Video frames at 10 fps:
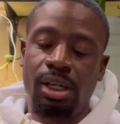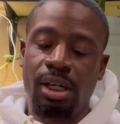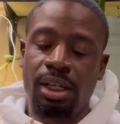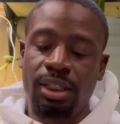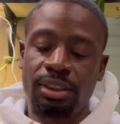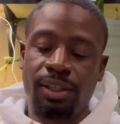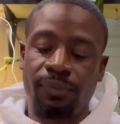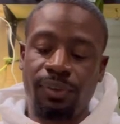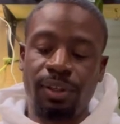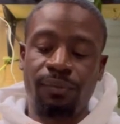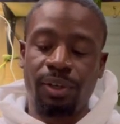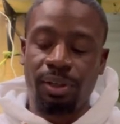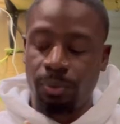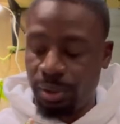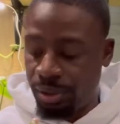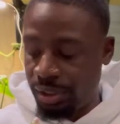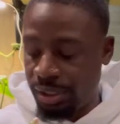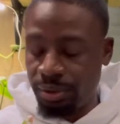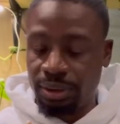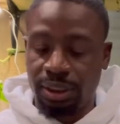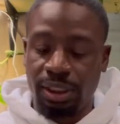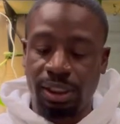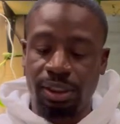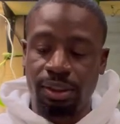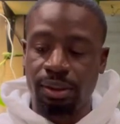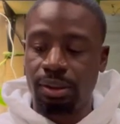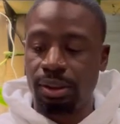because they fit very well in those IKEA